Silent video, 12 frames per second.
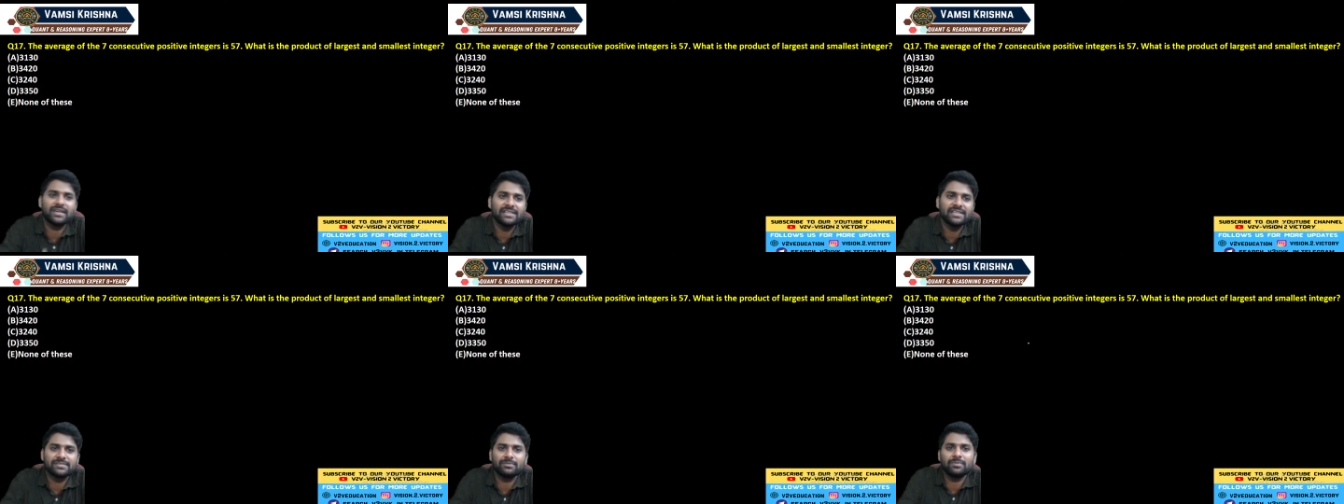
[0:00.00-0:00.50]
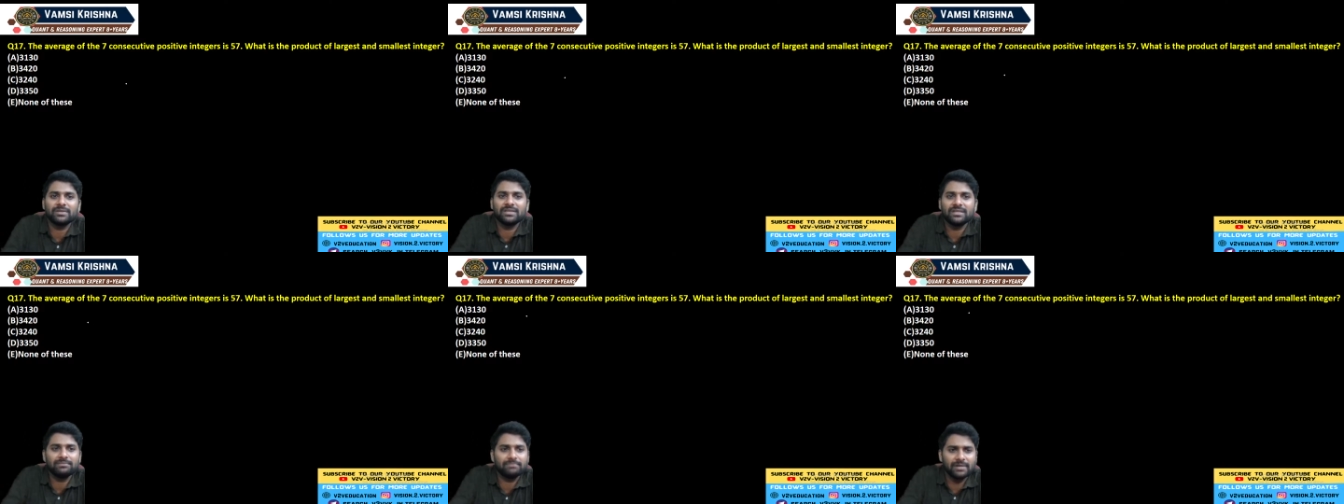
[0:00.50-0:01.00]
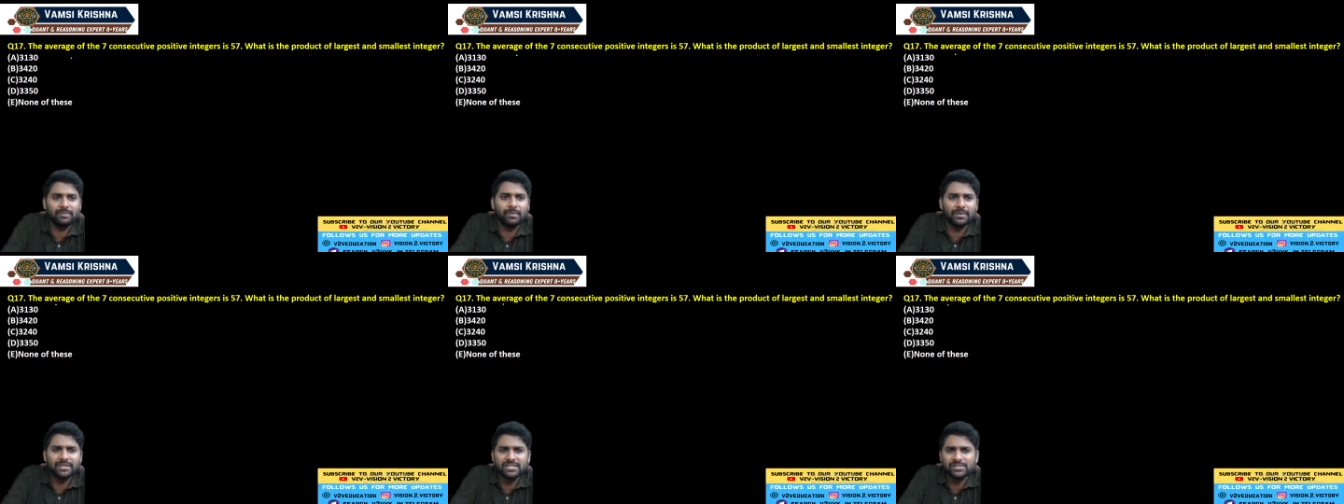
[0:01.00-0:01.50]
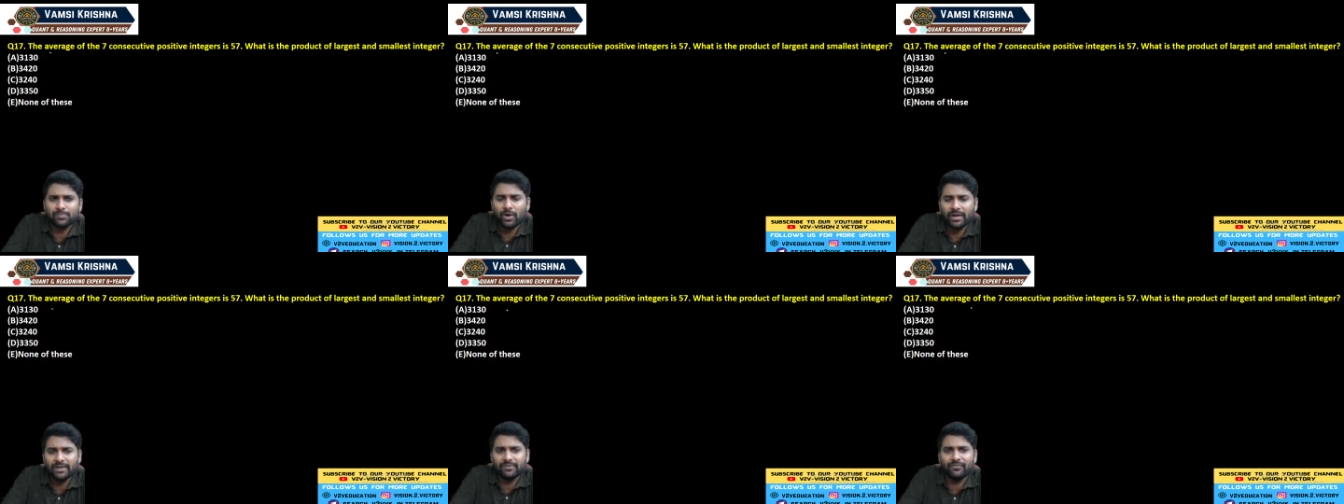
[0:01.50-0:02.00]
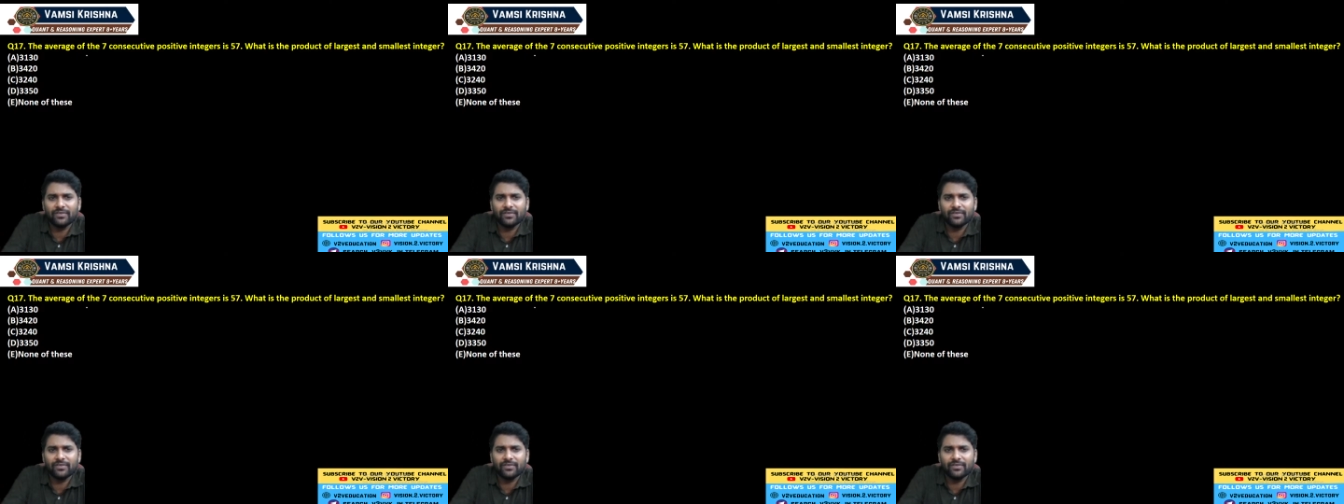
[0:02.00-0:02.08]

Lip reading: Guys, remember that. Remember this point.